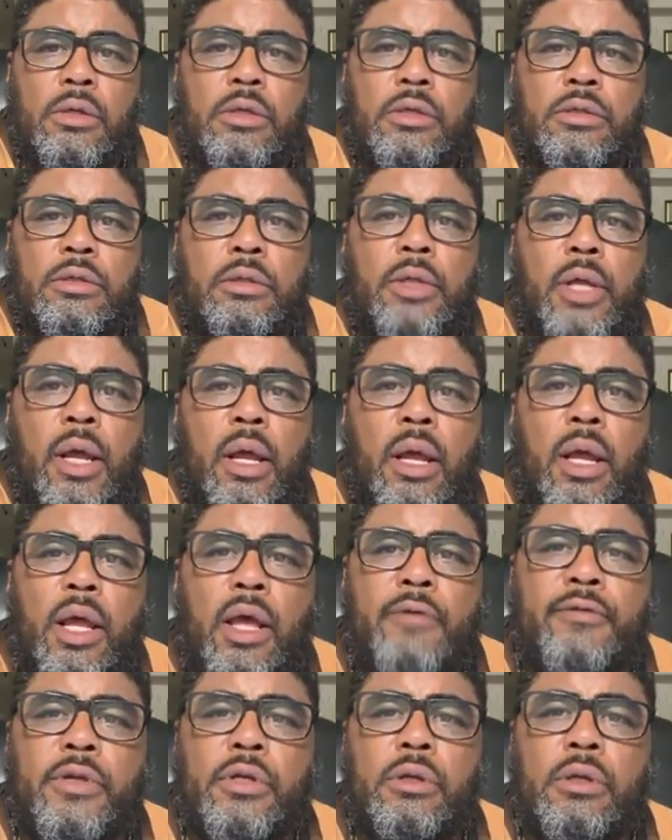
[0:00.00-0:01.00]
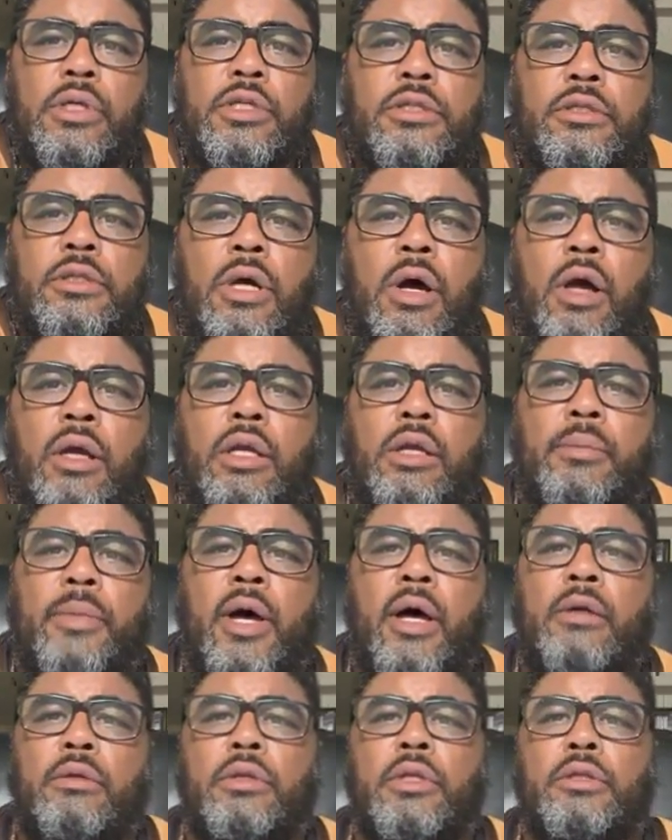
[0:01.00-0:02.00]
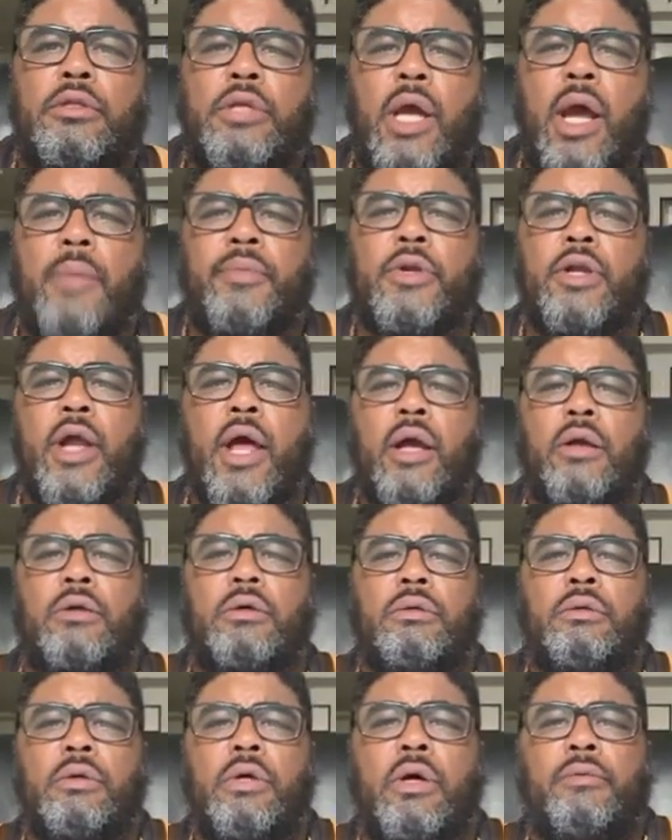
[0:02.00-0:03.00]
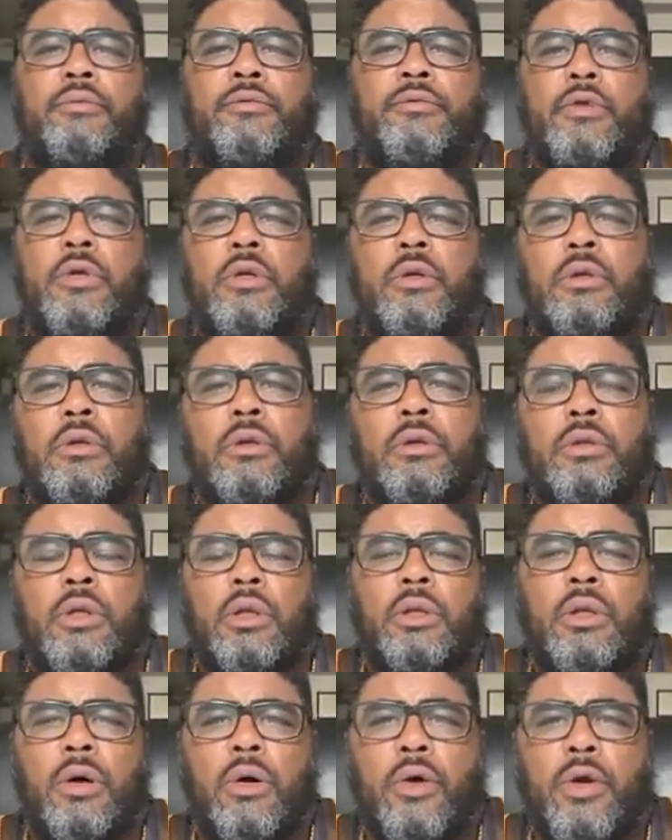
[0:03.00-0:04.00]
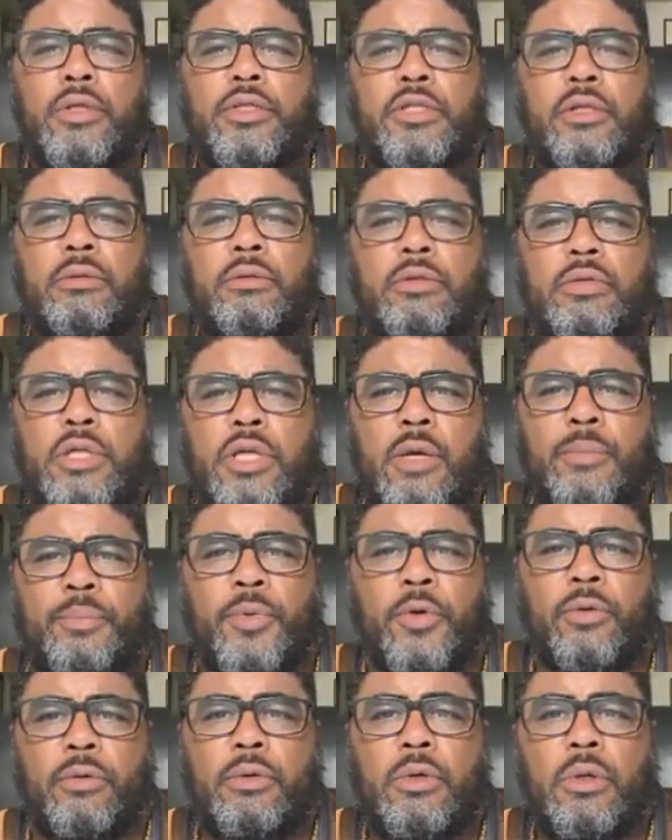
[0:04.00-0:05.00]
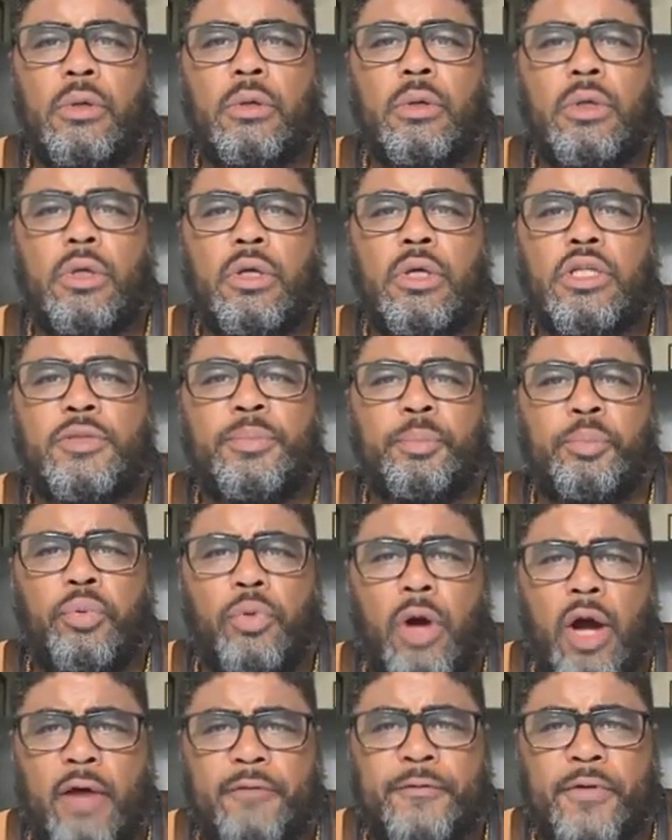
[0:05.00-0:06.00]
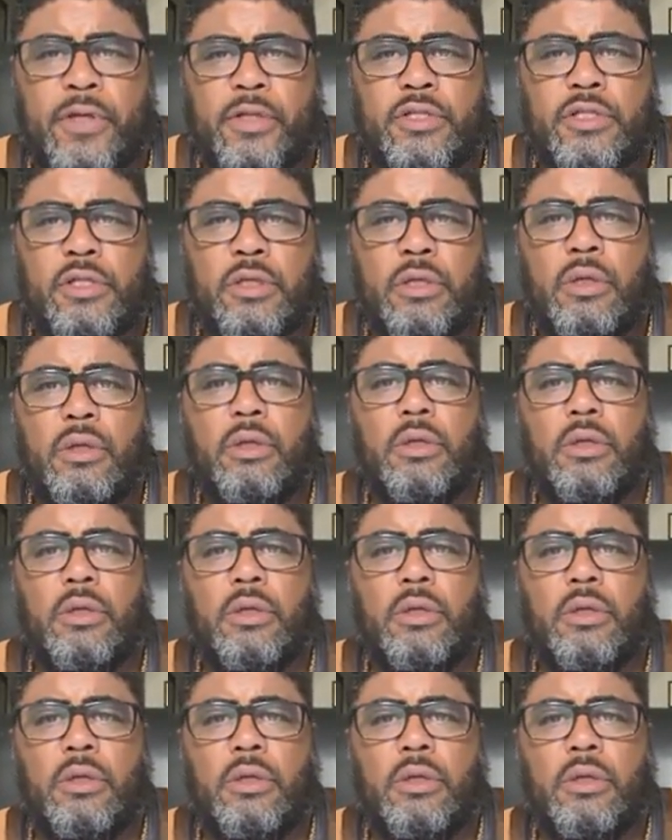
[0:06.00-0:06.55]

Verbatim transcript: So the heaven is talking about the tabernacle of the Lord's temple his prophets,